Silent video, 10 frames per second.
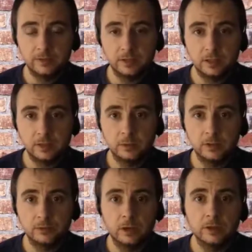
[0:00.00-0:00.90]
basically
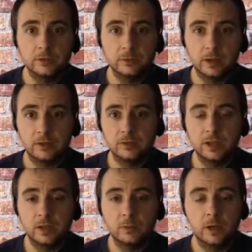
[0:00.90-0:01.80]
we're trying to
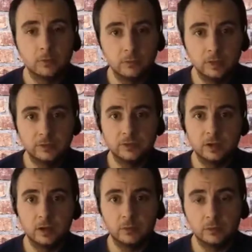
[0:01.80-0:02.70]
ascertain where the
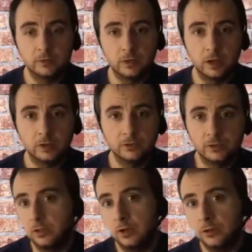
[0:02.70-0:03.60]
risks are with
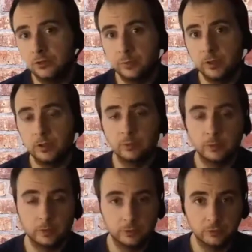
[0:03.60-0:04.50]
regards to costs,
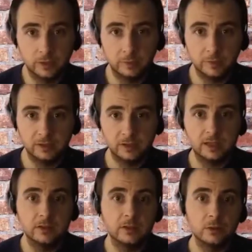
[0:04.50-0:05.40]
because we want to try and
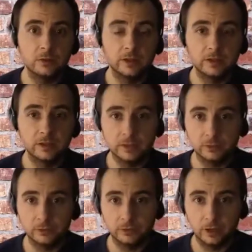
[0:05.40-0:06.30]
mitigate those in the
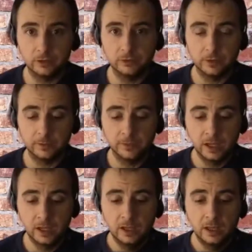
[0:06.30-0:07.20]
deal structure.
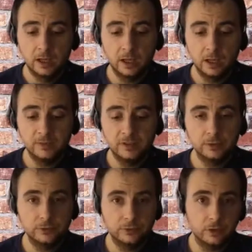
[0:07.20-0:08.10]

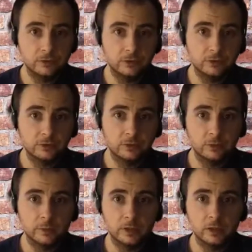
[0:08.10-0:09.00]
Deal structures,
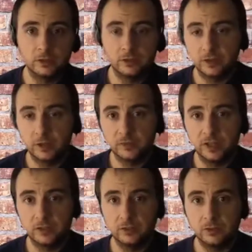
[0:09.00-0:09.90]
so we'll be looking at
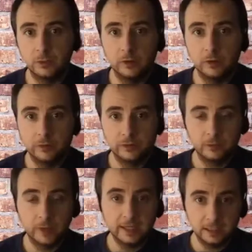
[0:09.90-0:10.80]
subject to
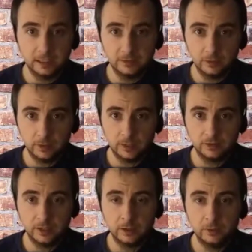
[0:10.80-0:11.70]
offers mainly for
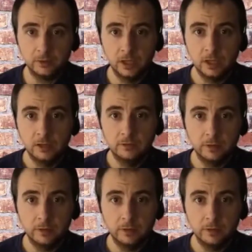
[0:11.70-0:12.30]
ourselves.